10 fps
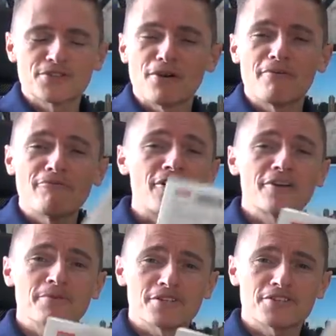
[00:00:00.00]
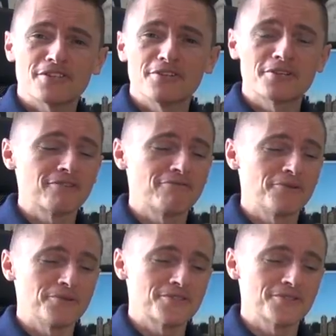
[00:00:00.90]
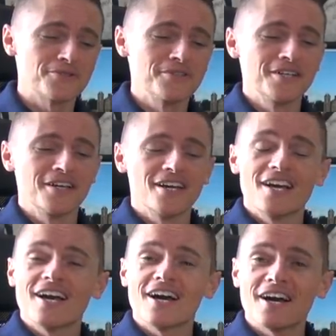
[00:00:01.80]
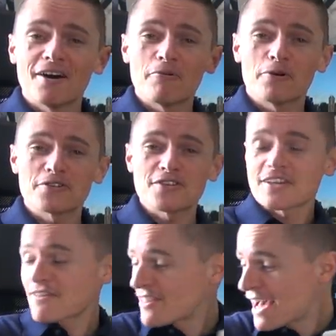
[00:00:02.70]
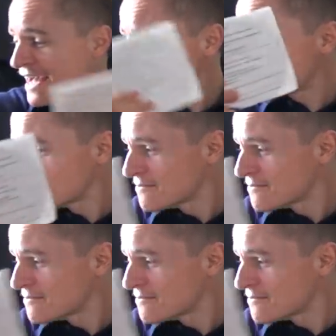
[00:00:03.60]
so I'm very much looking forward to watching that.